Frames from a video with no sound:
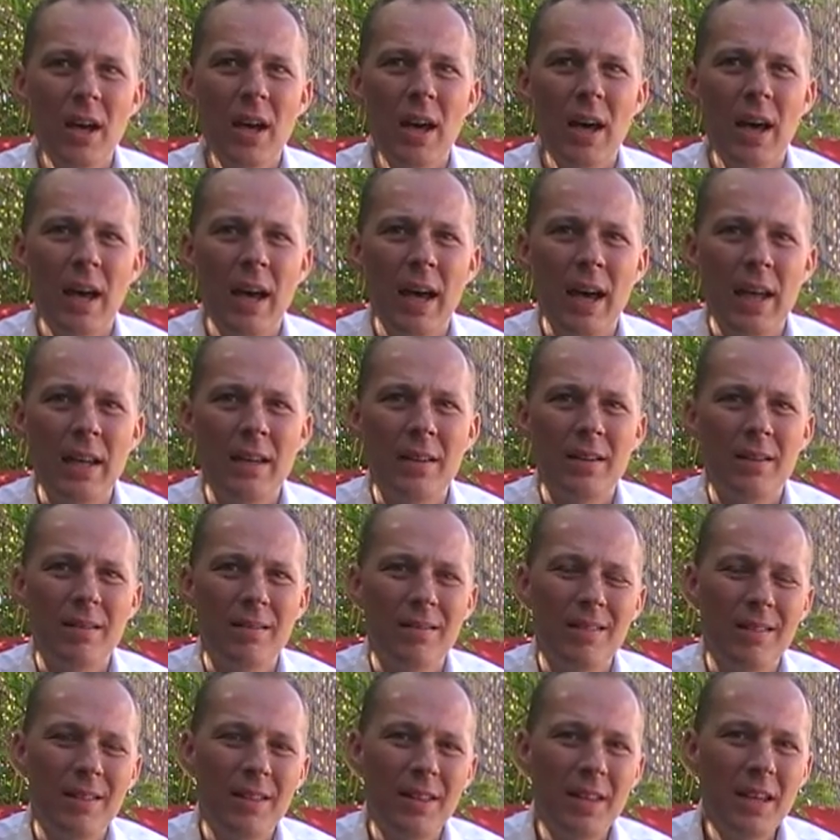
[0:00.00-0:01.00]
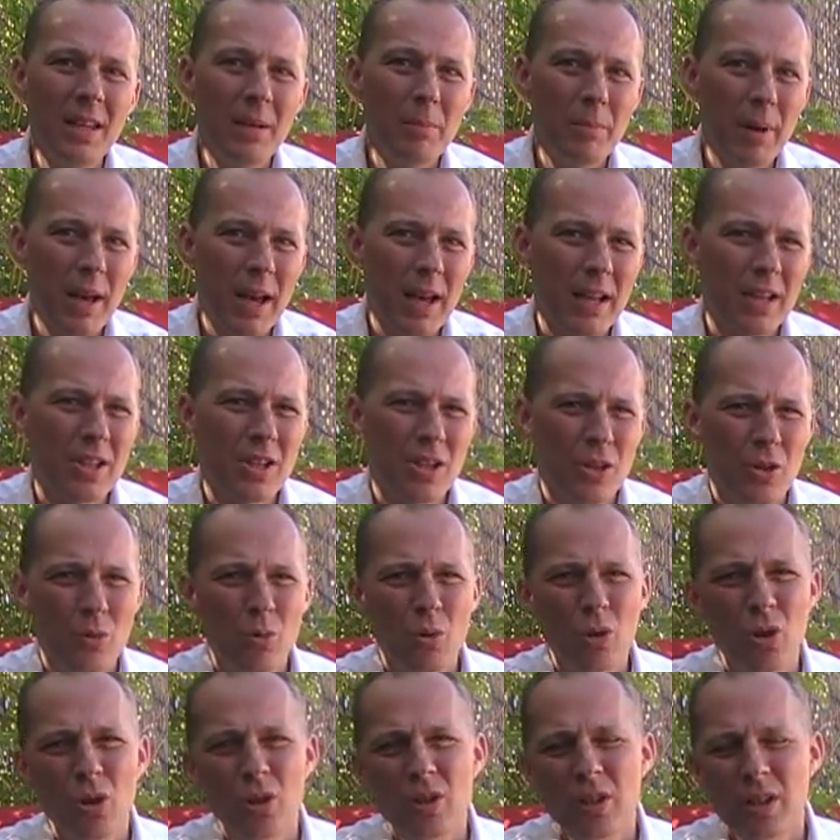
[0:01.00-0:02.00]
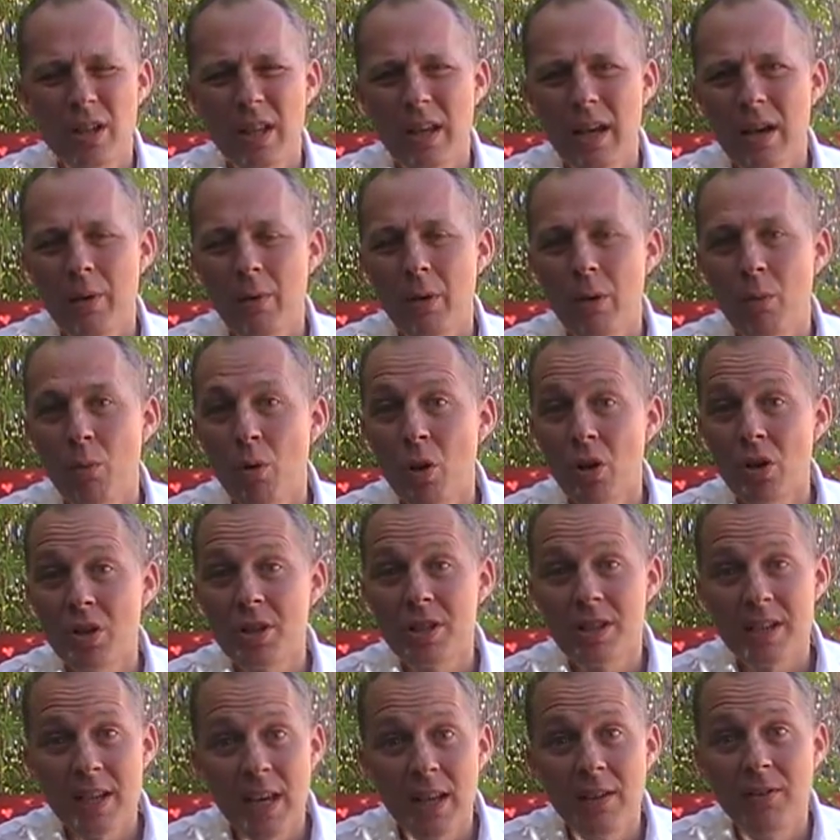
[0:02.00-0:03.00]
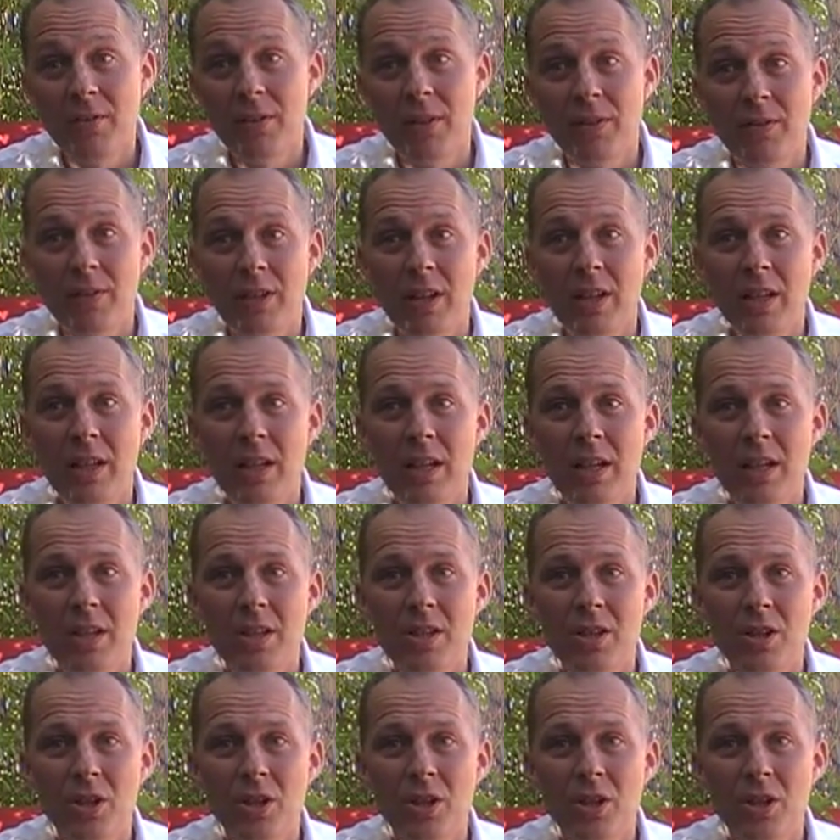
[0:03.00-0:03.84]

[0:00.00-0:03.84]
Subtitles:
And think back to the world and how it was 10, 15 years